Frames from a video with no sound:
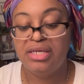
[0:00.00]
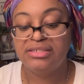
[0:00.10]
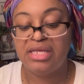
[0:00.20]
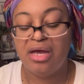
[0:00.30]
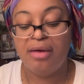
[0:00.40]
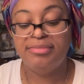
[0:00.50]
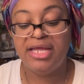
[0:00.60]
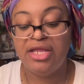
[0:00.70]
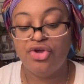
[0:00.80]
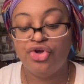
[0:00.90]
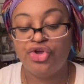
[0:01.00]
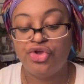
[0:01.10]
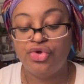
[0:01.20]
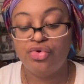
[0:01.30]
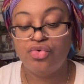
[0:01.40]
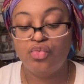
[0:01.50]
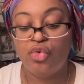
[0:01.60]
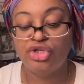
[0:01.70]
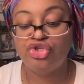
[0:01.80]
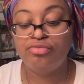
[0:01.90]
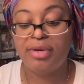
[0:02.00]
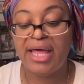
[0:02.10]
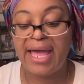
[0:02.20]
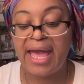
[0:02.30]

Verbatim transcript: say update your queue. Want to plot